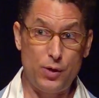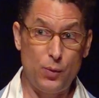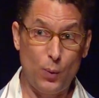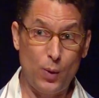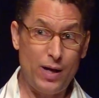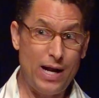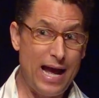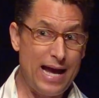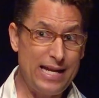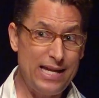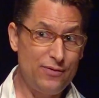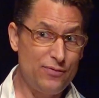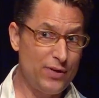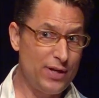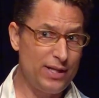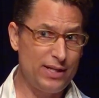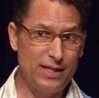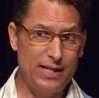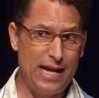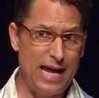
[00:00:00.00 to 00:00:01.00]
And we're not
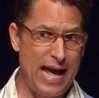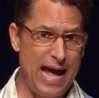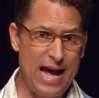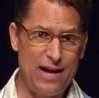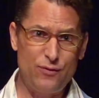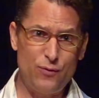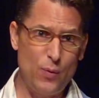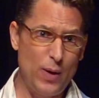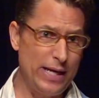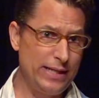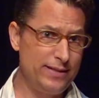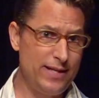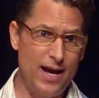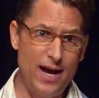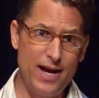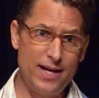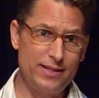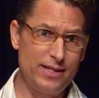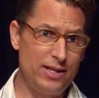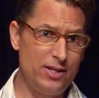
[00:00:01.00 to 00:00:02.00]
even halfway done.